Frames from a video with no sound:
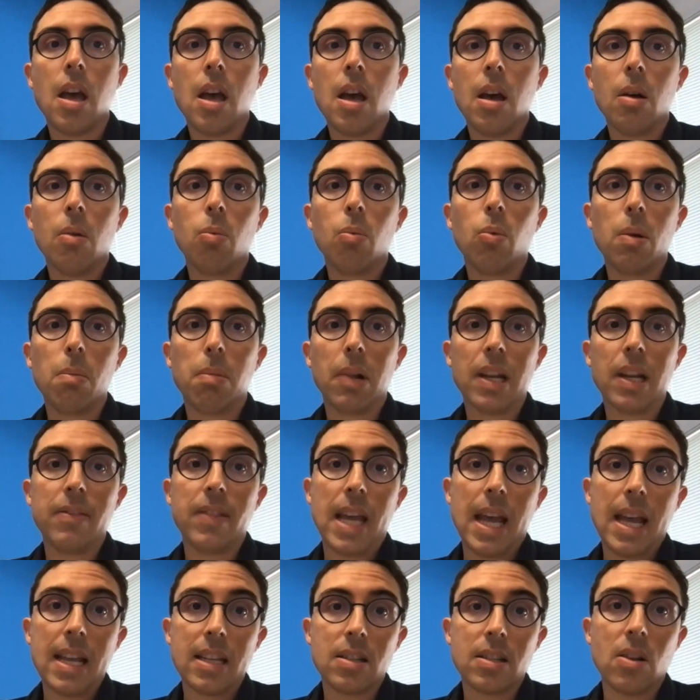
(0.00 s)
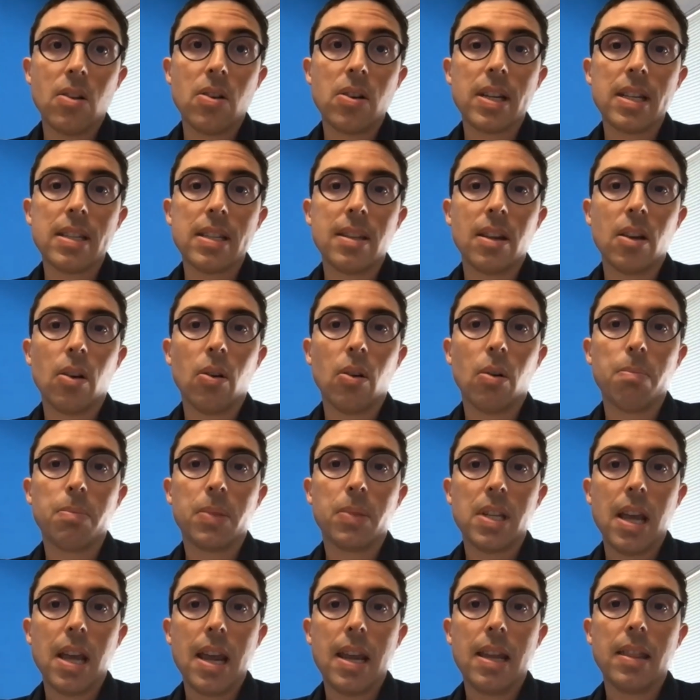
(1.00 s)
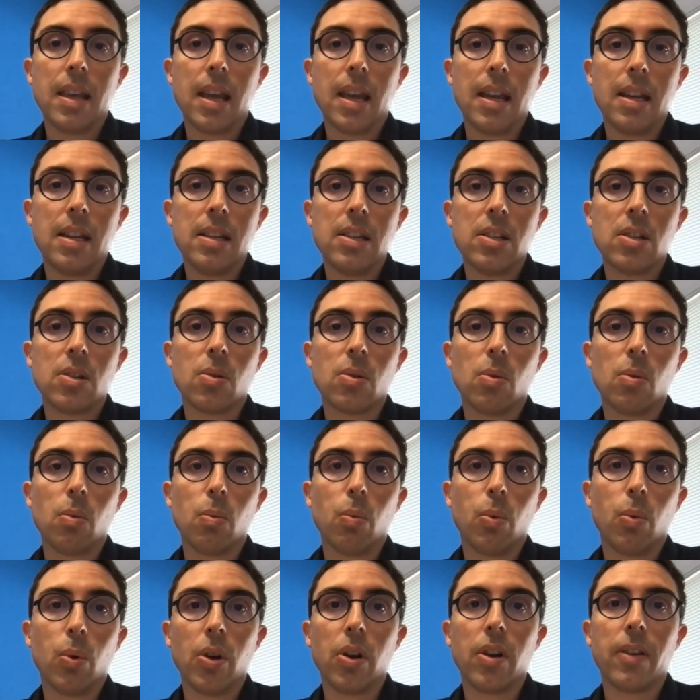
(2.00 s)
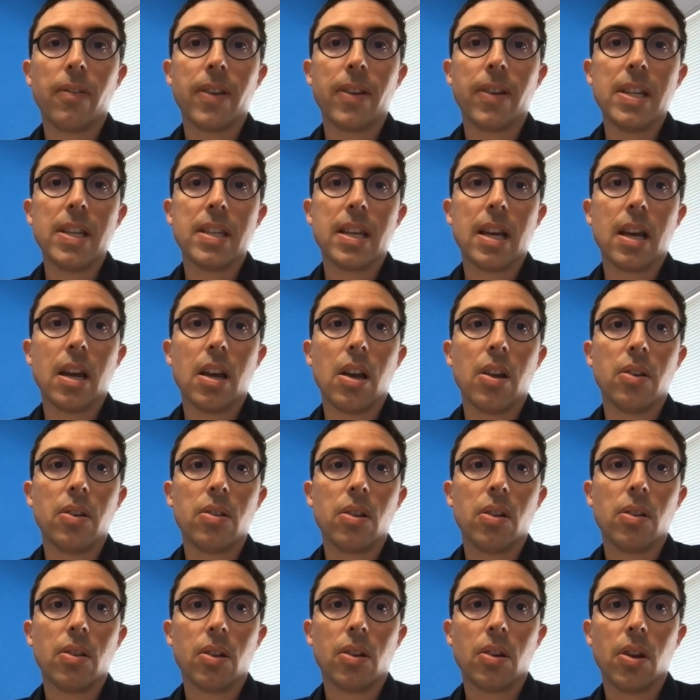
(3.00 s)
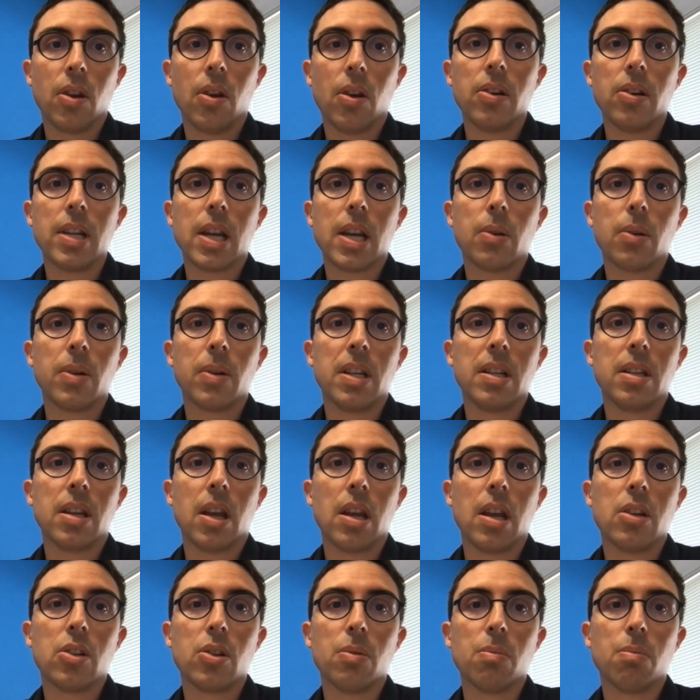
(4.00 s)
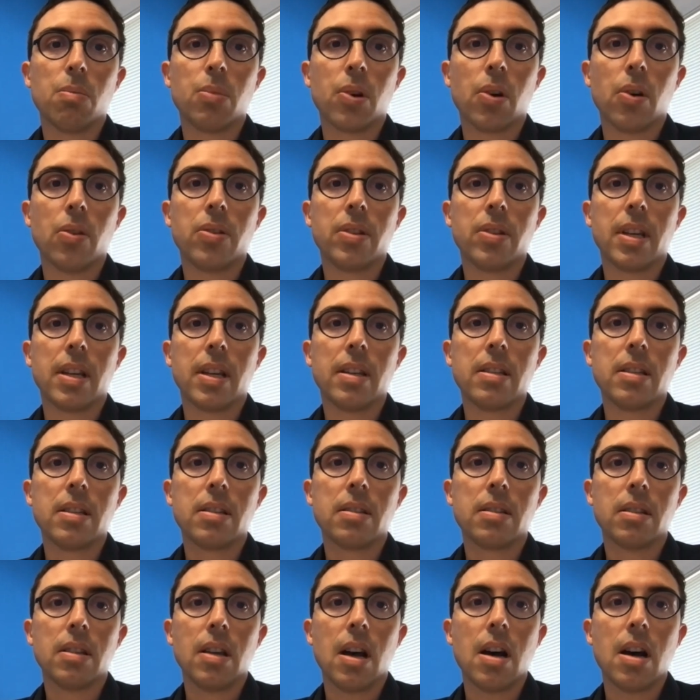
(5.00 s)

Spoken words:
We believe that as long as they obtain the initial work visa under the current accreditation process,